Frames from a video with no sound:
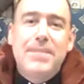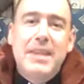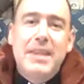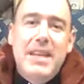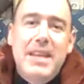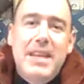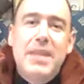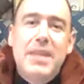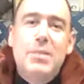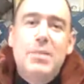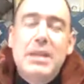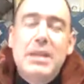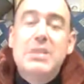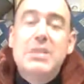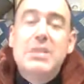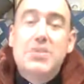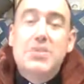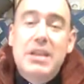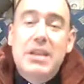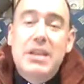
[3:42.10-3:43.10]
he will
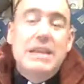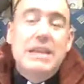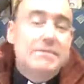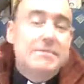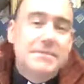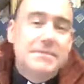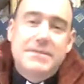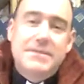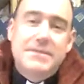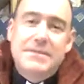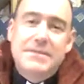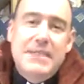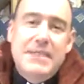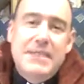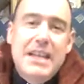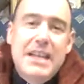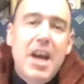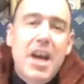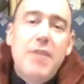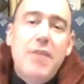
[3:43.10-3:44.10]
triumph
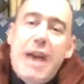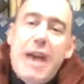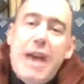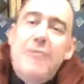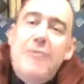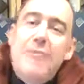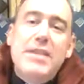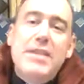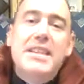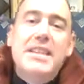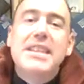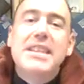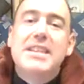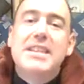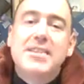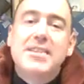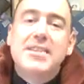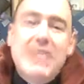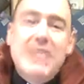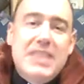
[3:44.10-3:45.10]
over everything
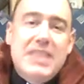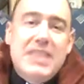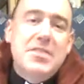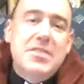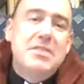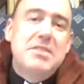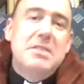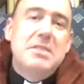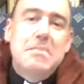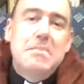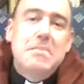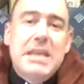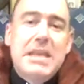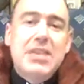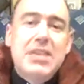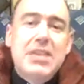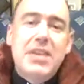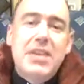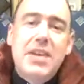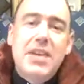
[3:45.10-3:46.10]
that seeks to
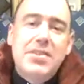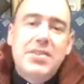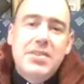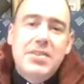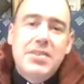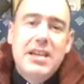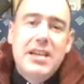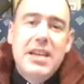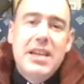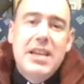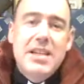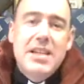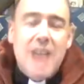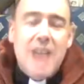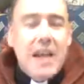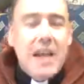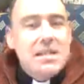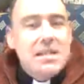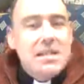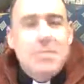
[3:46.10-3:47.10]
diminish us,
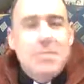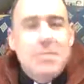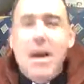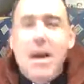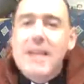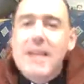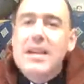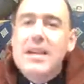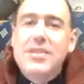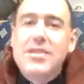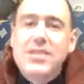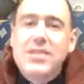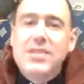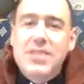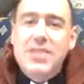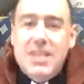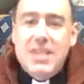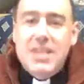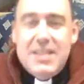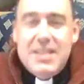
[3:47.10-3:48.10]
to undermine us,
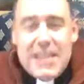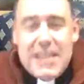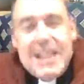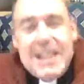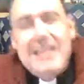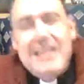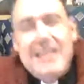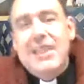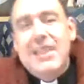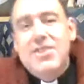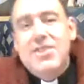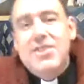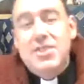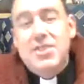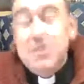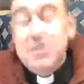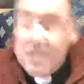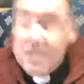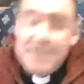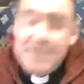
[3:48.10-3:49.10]
to curtail us,
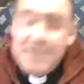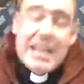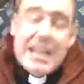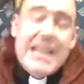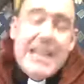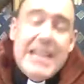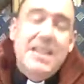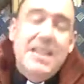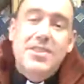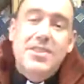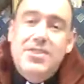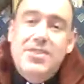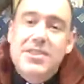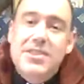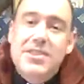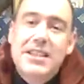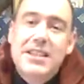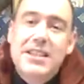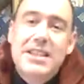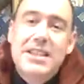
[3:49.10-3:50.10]
to contain
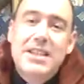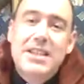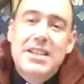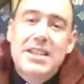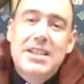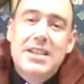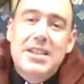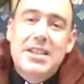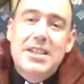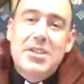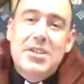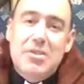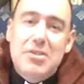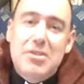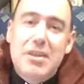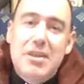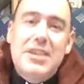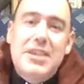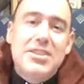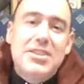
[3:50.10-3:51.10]
us.
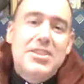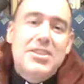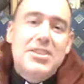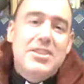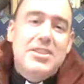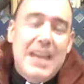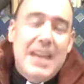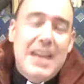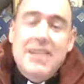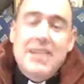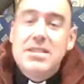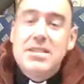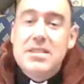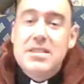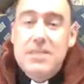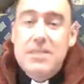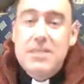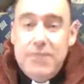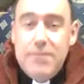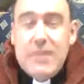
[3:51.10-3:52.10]
Christ
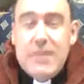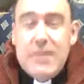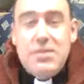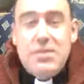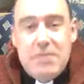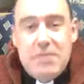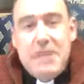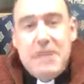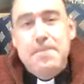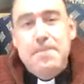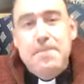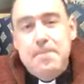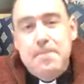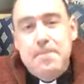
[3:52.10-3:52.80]
has the victory.